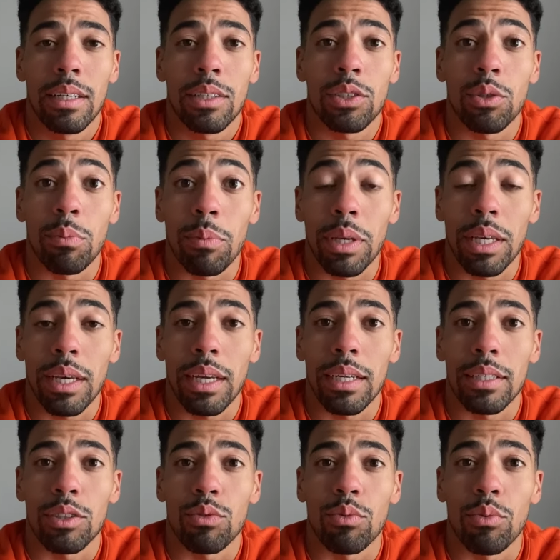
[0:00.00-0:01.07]
to me. And
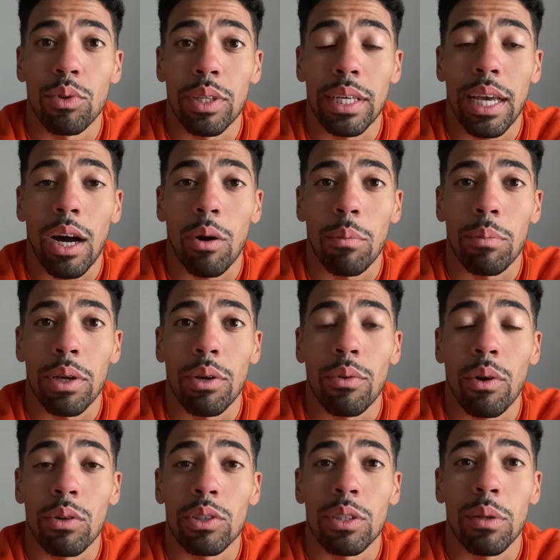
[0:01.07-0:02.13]
it's really helped me
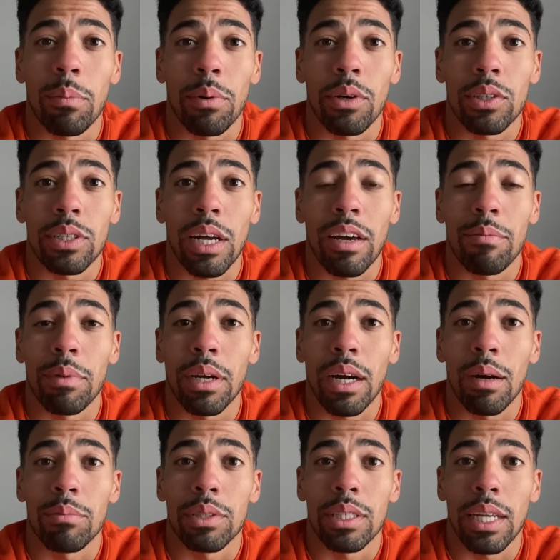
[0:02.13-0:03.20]
grow to the person I've
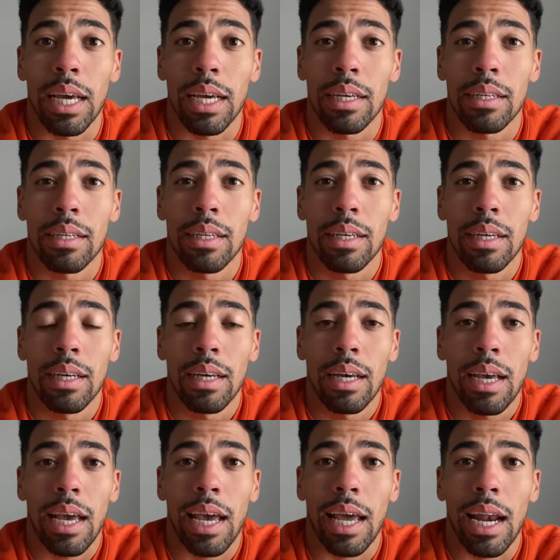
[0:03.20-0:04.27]
become today.
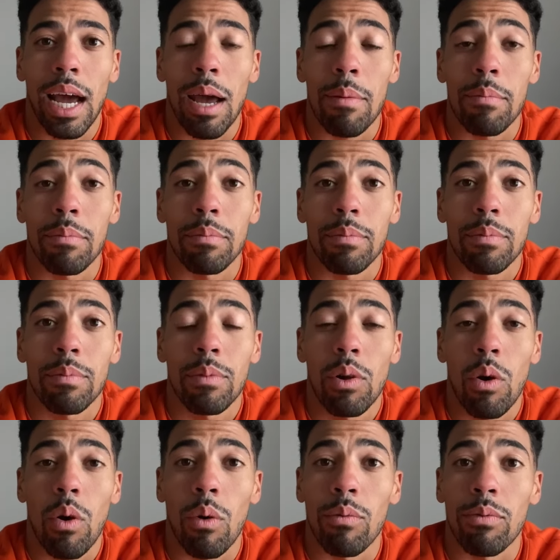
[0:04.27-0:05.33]
And I'm
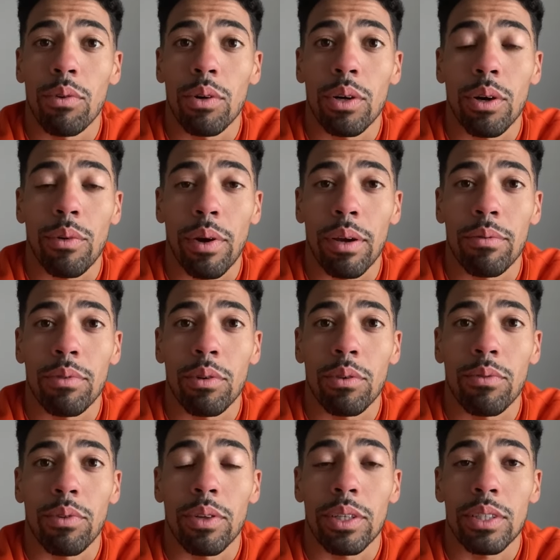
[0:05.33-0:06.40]
hopeful and grateful
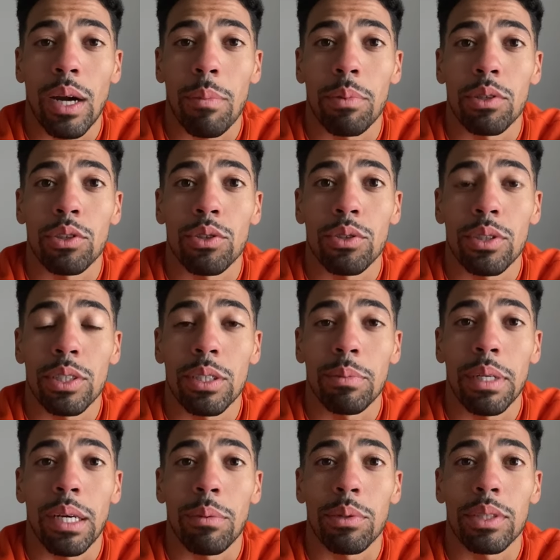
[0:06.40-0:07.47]
for this opportunity to
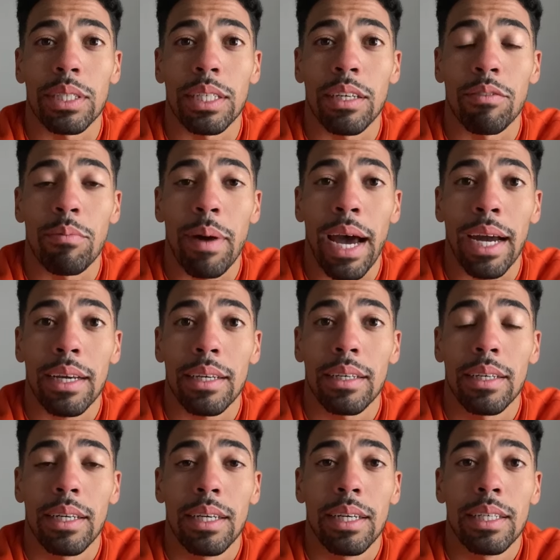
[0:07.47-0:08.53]
be able to give back
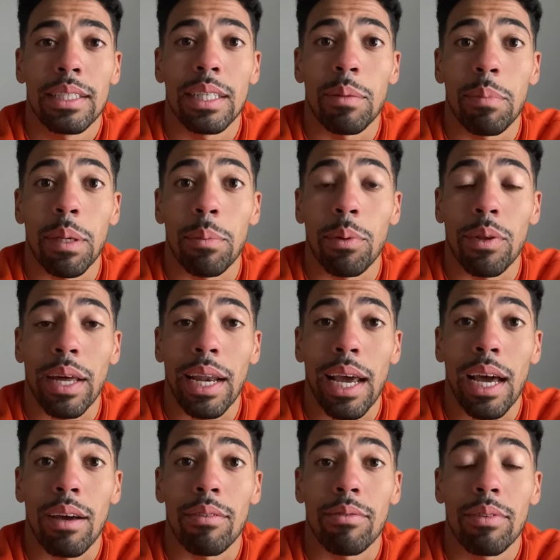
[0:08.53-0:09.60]
to the people that
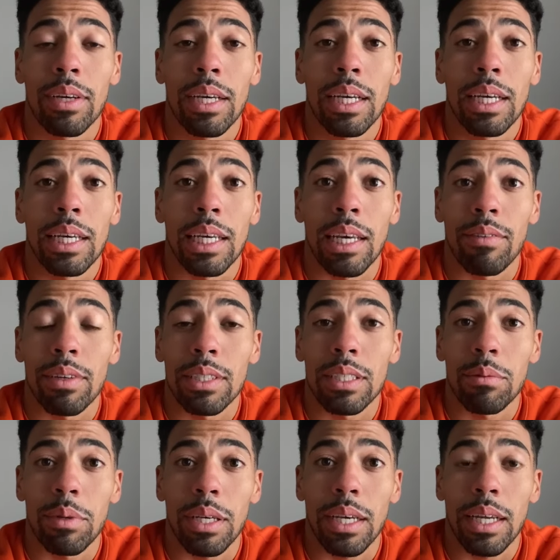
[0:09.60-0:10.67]
have given to
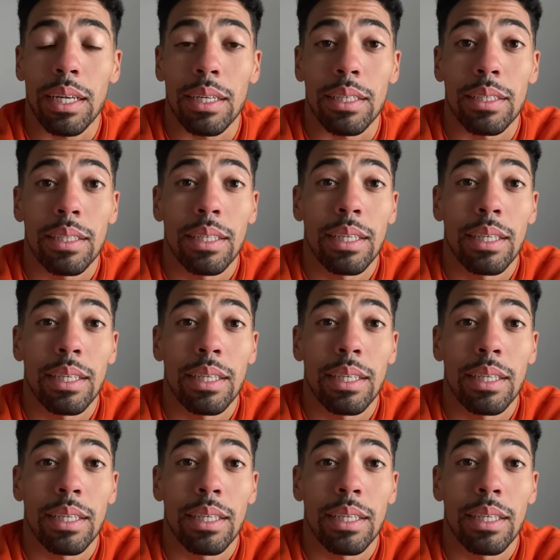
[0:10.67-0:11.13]
me and